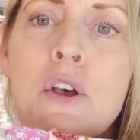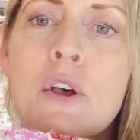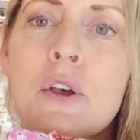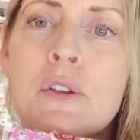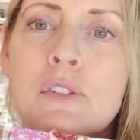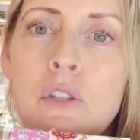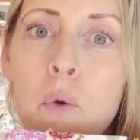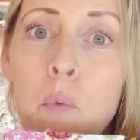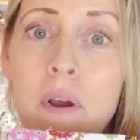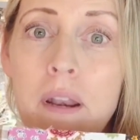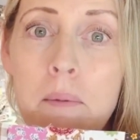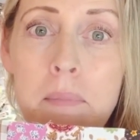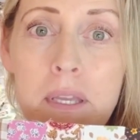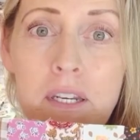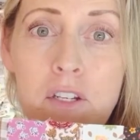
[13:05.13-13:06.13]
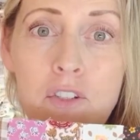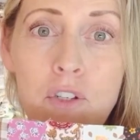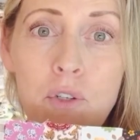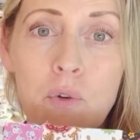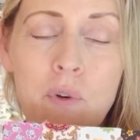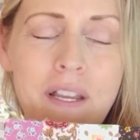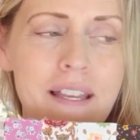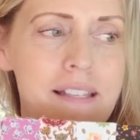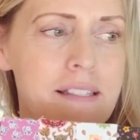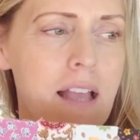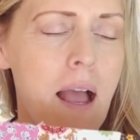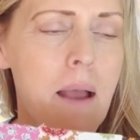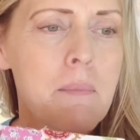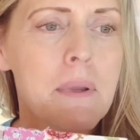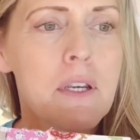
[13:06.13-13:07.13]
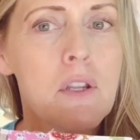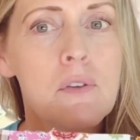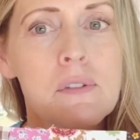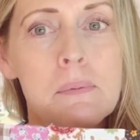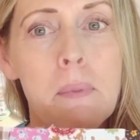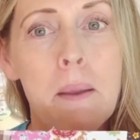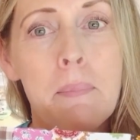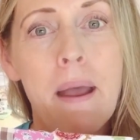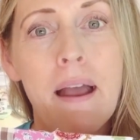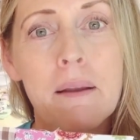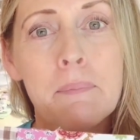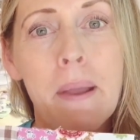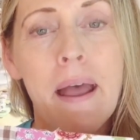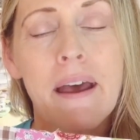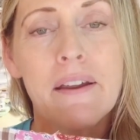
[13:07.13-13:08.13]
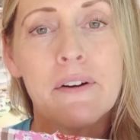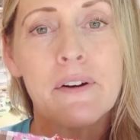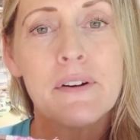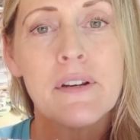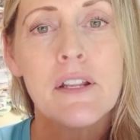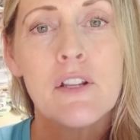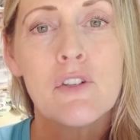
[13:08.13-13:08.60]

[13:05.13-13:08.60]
So what I'm gonna do is I'm gonna use my bag pattern